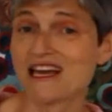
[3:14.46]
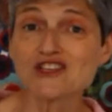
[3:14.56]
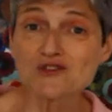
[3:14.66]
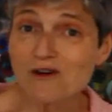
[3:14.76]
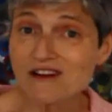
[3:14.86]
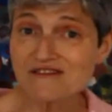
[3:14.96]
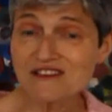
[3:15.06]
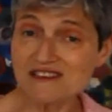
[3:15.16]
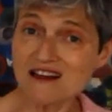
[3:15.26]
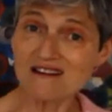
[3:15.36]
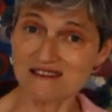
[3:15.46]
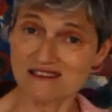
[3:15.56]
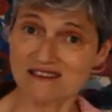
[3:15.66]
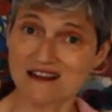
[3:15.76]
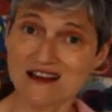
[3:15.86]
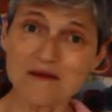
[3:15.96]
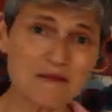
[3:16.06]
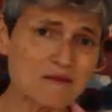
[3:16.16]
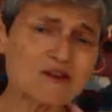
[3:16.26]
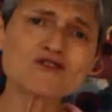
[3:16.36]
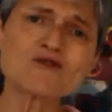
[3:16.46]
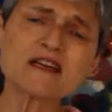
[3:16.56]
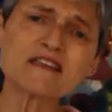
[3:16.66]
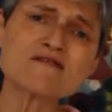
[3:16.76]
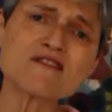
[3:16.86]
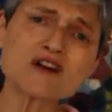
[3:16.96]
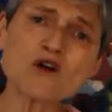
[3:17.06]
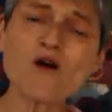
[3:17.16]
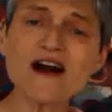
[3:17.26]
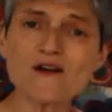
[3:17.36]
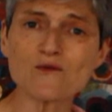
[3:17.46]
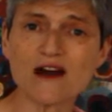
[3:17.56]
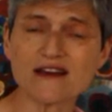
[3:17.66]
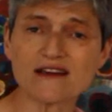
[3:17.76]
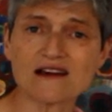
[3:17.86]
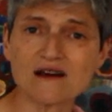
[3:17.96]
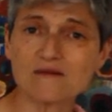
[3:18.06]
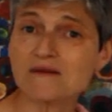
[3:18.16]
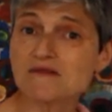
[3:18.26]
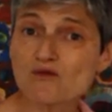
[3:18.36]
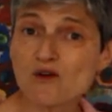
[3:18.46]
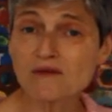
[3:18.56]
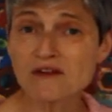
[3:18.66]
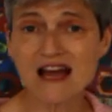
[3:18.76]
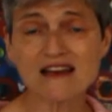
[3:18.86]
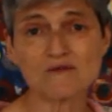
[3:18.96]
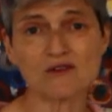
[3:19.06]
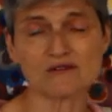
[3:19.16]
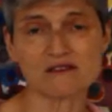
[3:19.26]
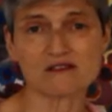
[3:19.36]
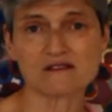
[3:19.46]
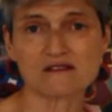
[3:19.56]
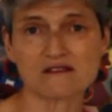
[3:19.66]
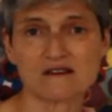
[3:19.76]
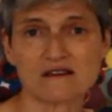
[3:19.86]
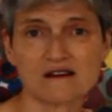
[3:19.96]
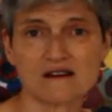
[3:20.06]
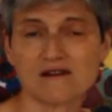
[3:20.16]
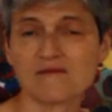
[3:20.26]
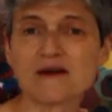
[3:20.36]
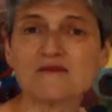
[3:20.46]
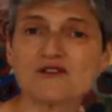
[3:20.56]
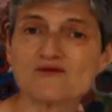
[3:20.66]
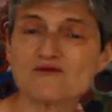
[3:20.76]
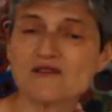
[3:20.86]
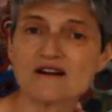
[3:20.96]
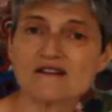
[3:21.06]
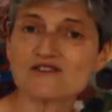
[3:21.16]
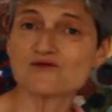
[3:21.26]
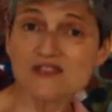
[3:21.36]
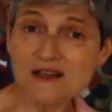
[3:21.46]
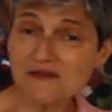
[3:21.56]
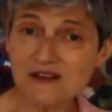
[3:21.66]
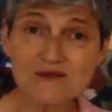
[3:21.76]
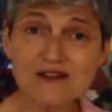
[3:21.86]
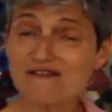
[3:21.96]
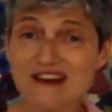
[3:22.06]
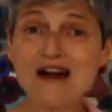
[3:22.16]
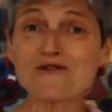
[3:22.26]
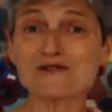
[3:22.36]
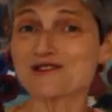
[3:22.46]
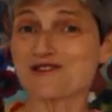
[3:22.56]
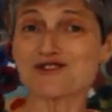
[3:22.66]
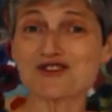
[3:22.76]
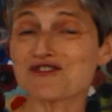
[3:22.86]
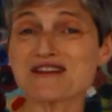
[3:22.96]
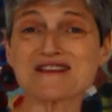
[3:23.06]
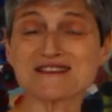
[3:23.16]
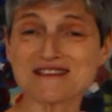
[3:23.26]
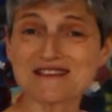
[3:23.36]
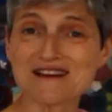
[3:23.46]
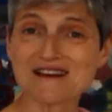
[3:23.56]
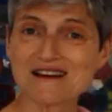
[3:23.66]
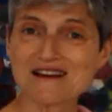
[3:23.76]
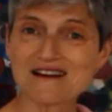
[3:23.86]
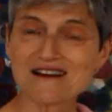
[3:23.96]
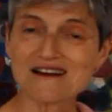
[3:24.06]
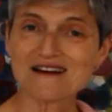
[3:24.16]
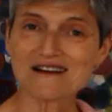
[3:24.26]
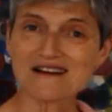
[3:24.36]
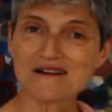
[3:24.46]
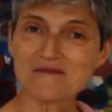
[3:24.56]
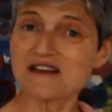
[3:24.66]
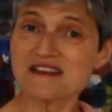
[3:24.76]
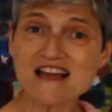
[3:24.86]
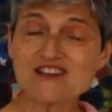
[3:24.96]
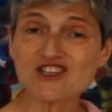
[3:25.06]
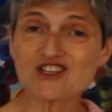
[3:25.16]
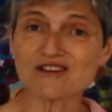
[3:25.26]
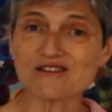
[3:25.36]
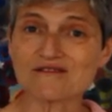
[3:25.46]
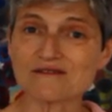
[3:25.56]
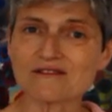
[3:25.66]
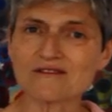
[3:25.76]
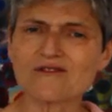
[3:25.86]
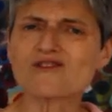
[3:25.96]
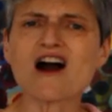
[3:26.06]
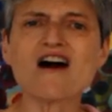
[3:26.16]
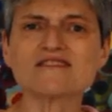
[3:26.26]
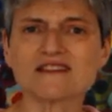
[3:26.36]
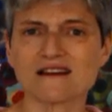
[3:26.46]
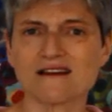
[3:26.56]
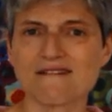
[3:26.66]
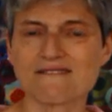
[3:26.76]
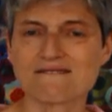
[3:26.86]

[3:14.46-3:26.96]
Each one of us does. Maybe you're doing it in a very quiet way. Maybe you work with animals. Maybe you do something with the flowers and the trees. And nature, or gardening.